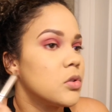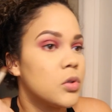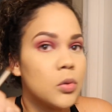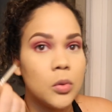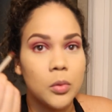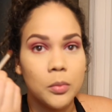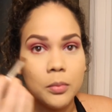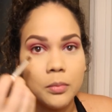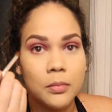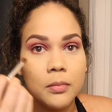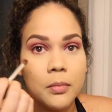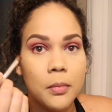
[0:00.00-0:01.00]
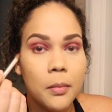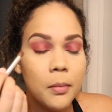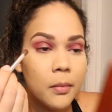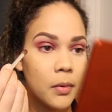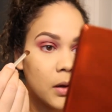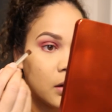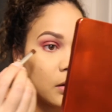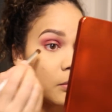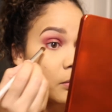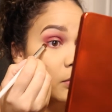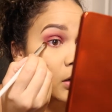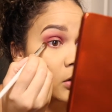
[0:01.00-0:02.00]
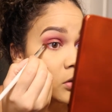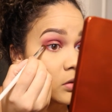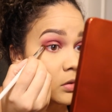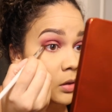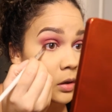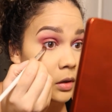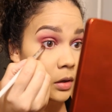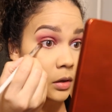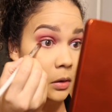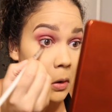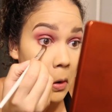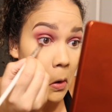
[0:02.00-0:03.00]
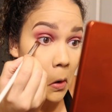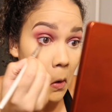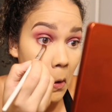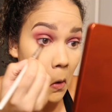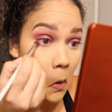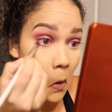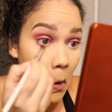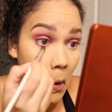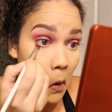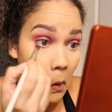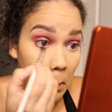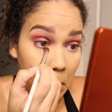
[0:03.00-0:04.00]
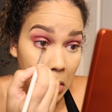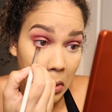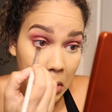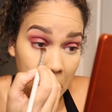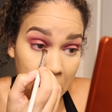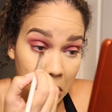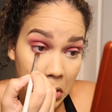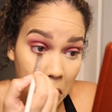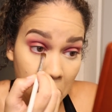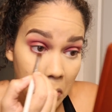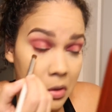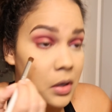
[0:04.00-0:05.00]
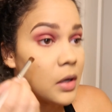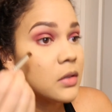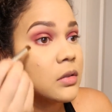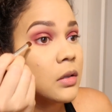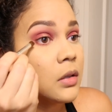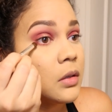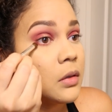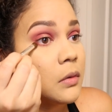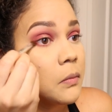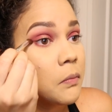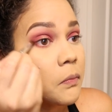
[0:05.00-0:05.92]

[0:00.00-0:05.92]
to, how you say, like, blown out the lower lash line,